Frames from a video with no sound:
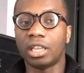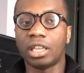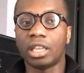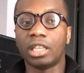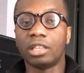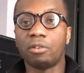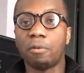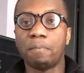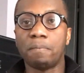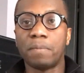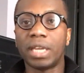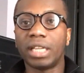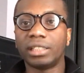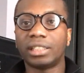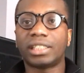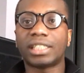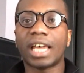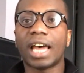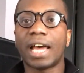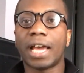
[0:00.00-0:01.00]
in the
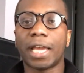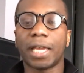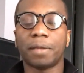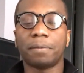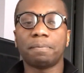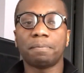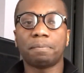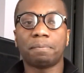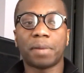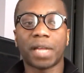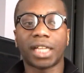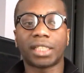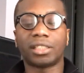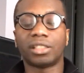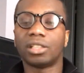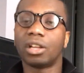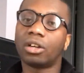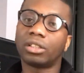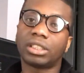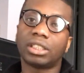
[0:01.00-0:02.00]
meantime, but
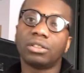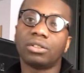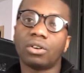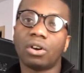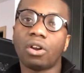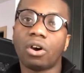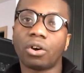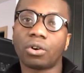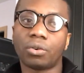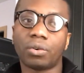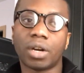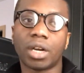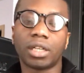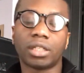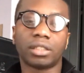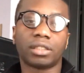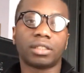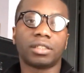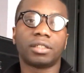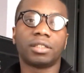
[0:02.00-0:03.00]
not in the long
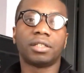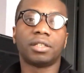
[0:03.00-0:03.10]
run.